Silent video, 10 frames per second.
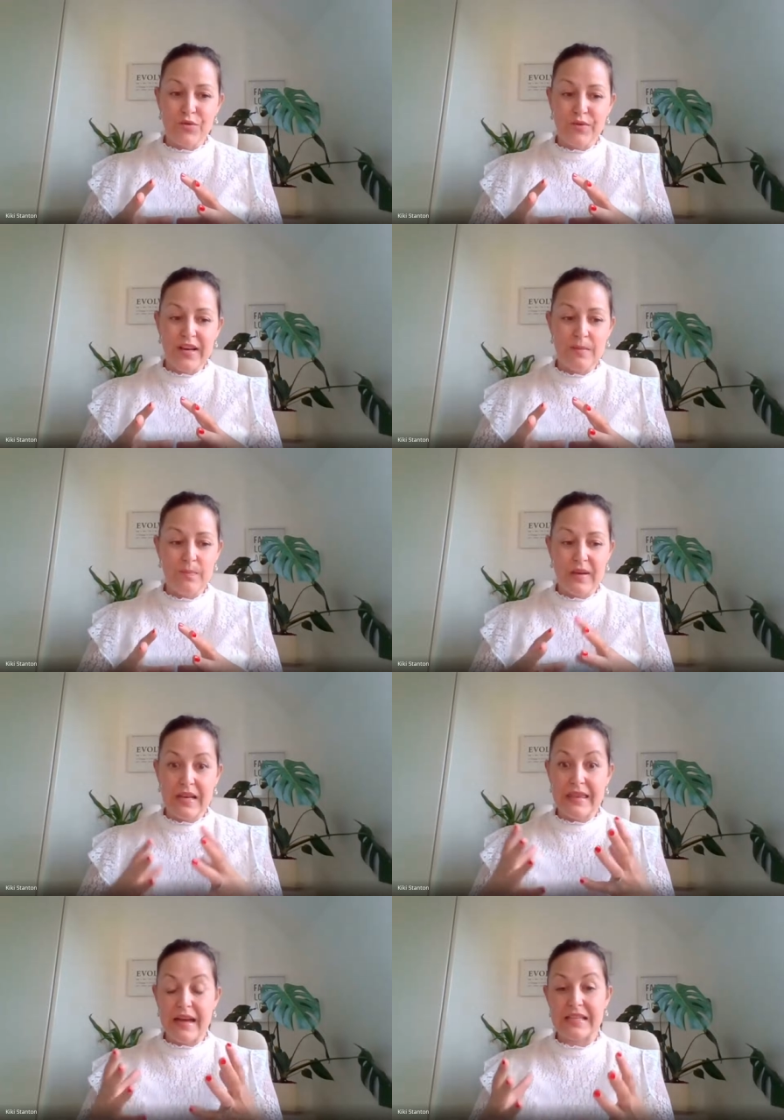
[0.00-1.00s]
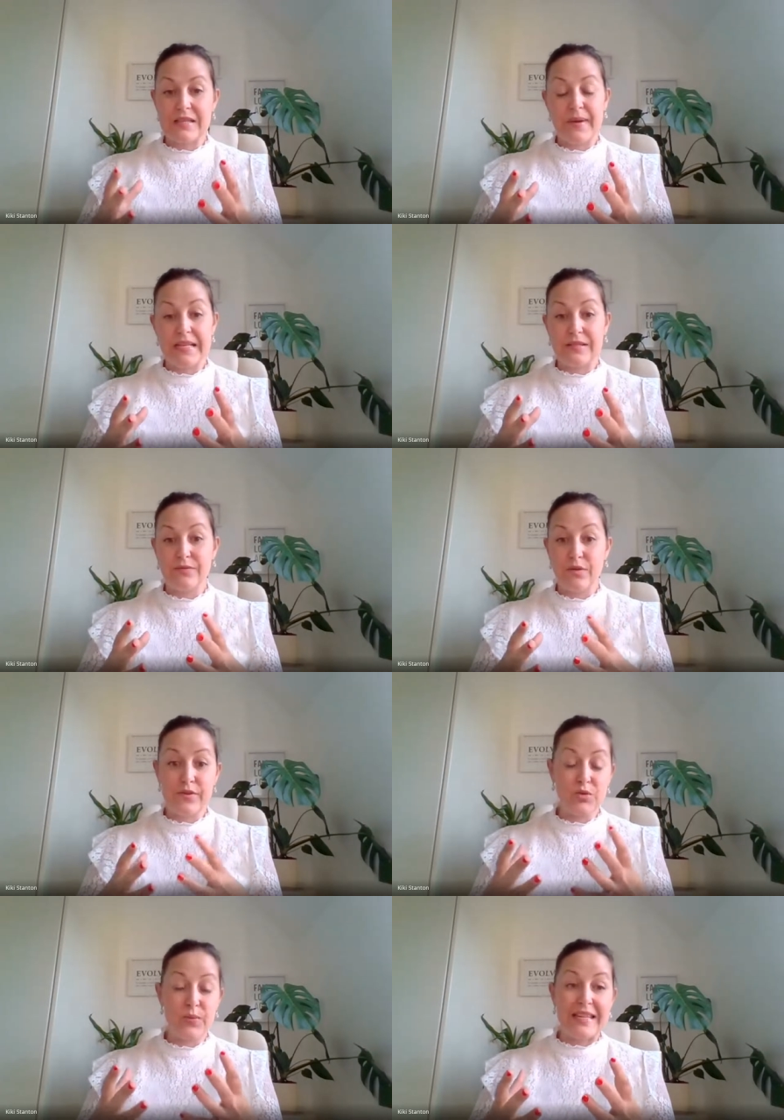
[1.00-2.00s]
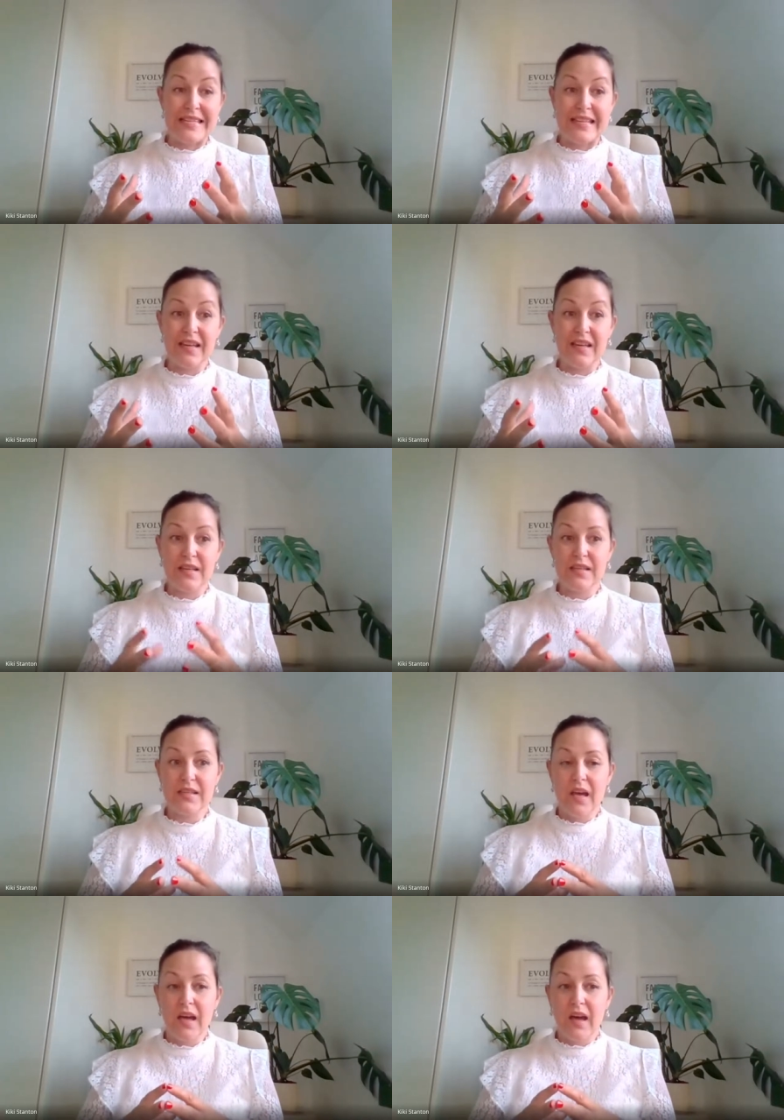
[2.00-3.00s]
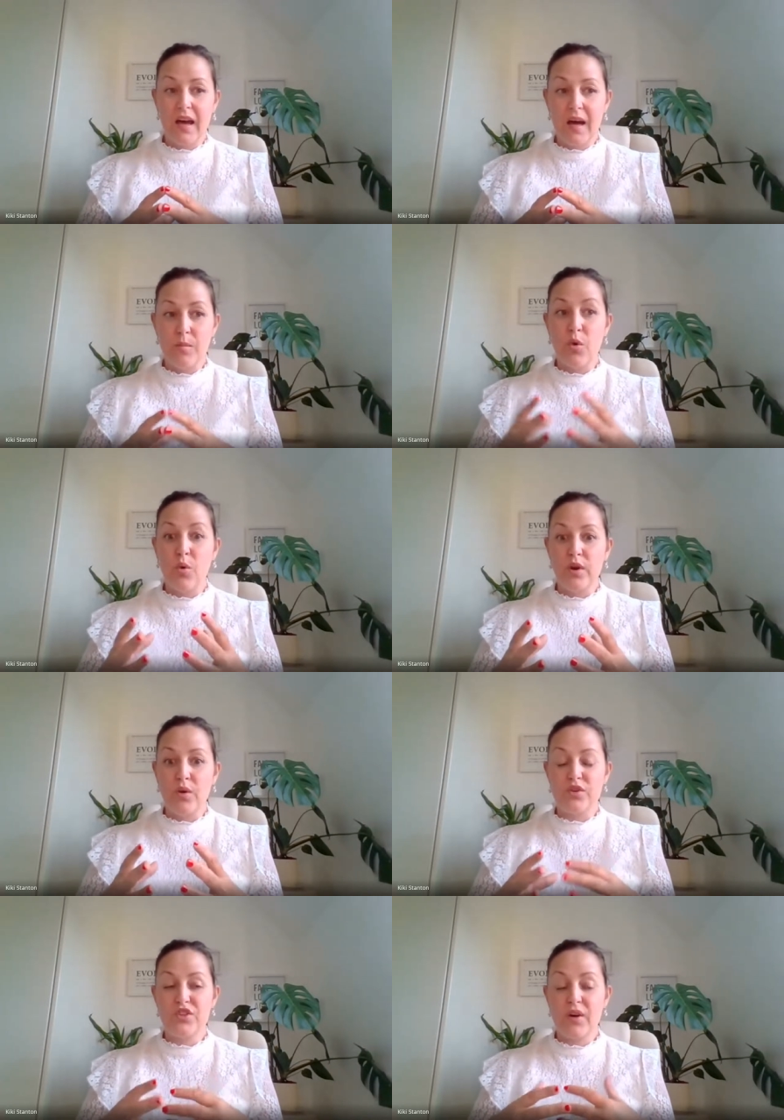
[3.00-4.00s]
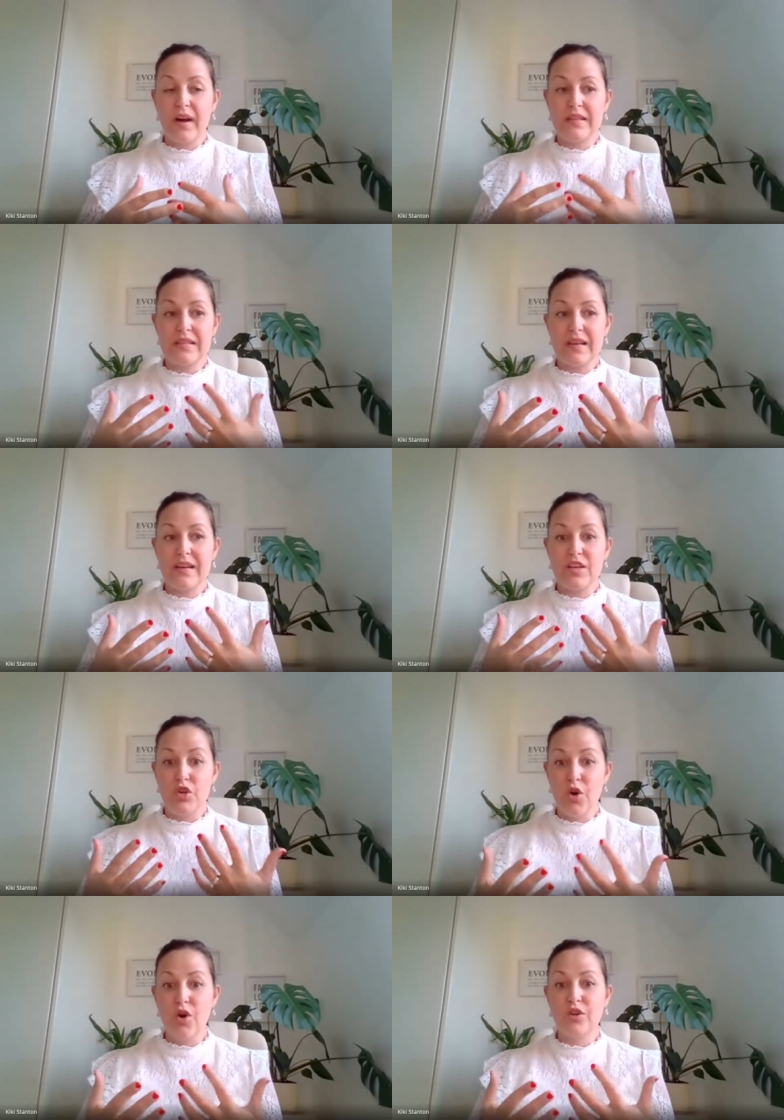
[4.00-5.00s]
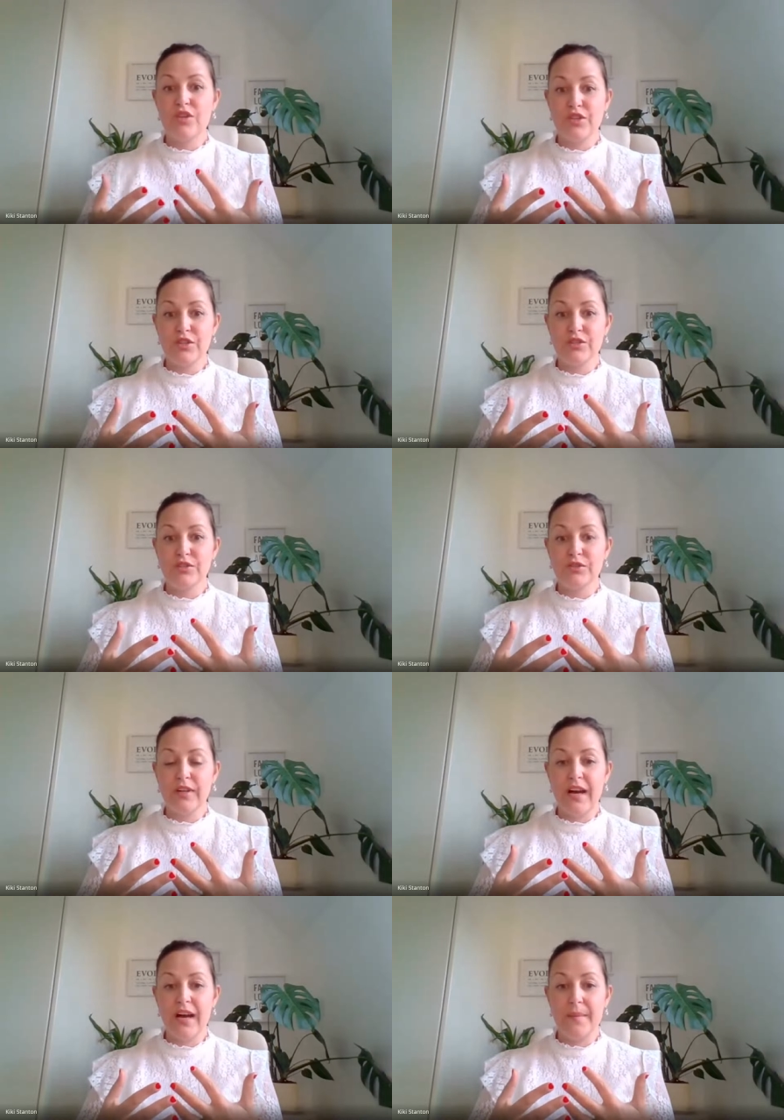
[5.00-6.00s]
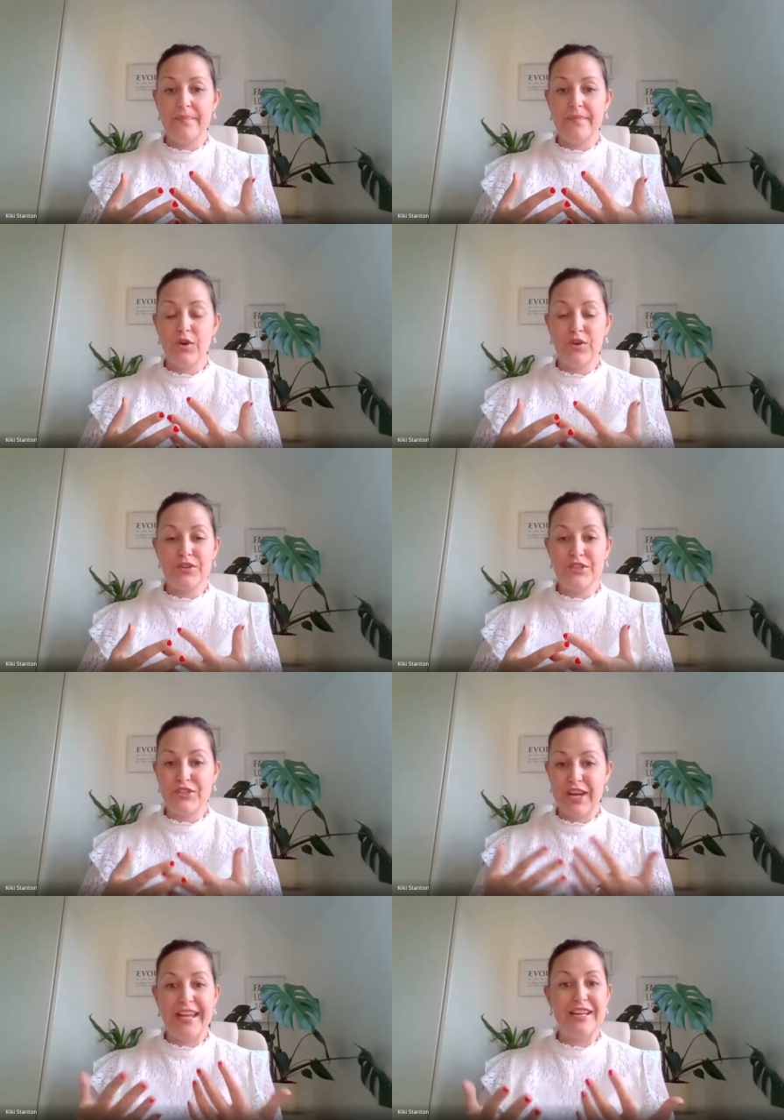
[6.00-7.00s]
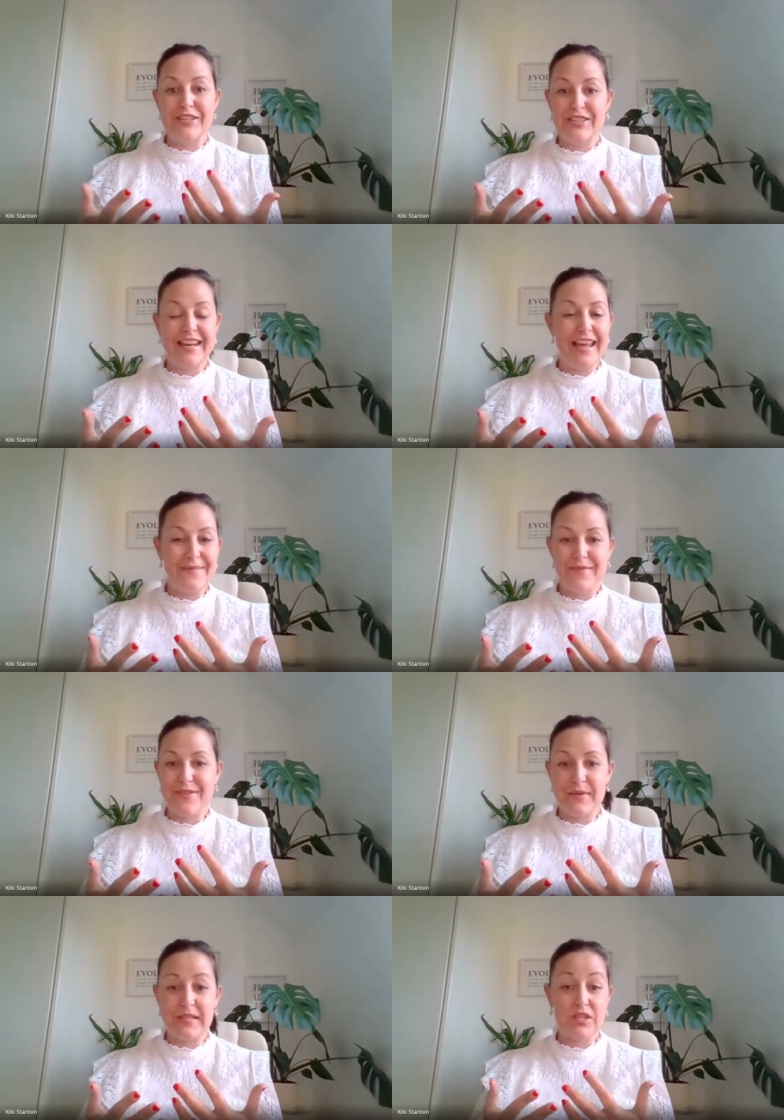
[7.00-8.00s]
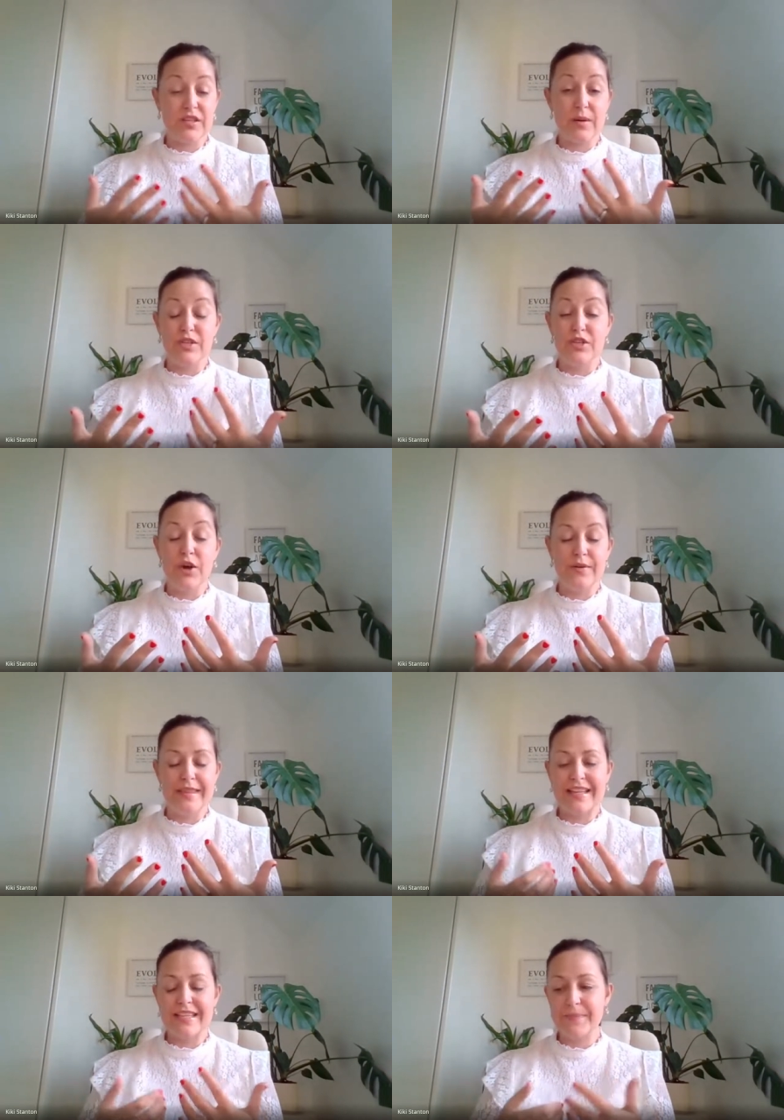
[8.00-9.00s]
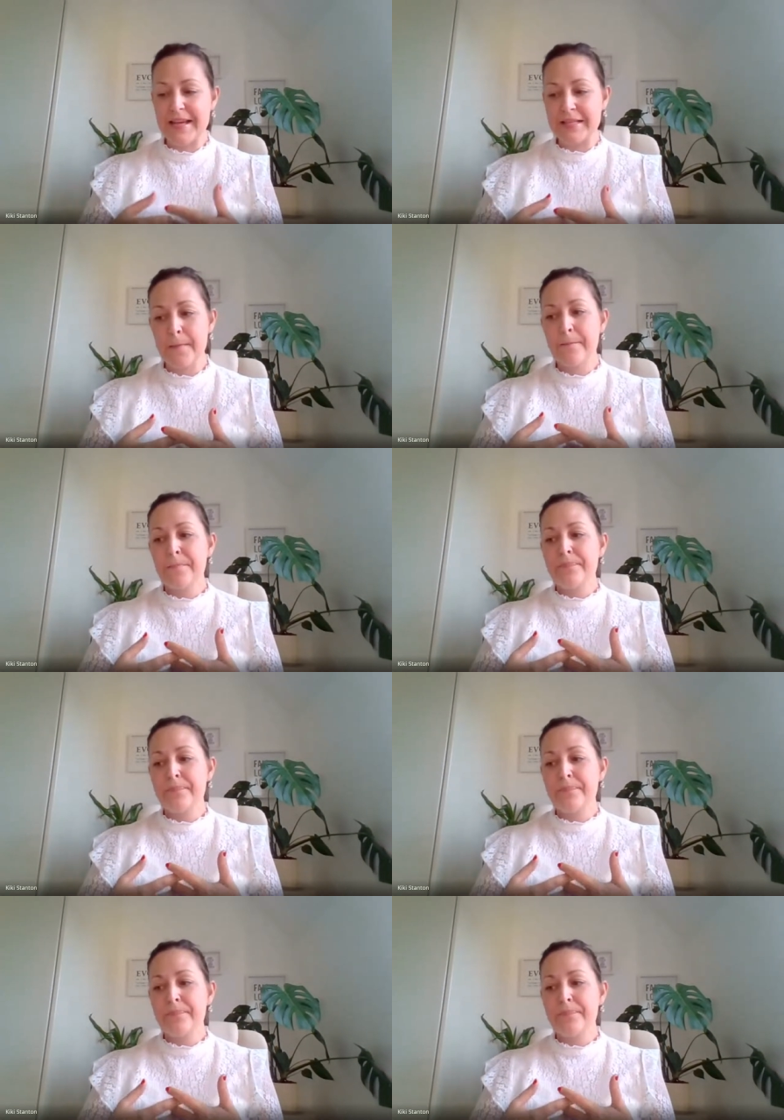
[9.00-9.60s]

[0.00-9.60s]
had already been in that space for, for twenty years Um, all in all, so I decided not to um, not to change the name of the business because I was known in that space.